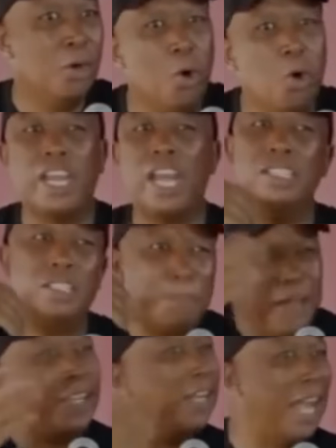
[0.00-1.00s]
Who can
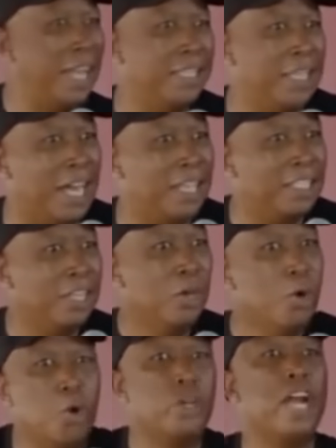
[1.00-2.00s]
speak like that?
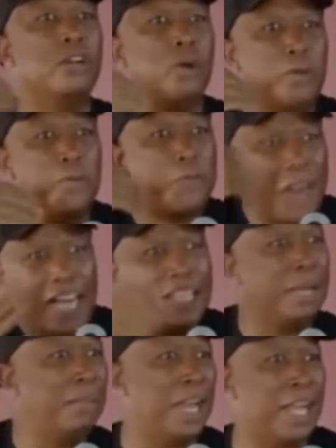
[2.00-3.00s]
Who can
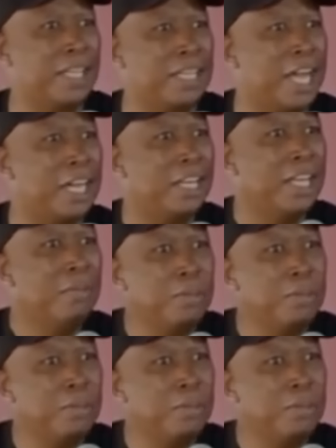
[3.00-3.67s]
confront them like that?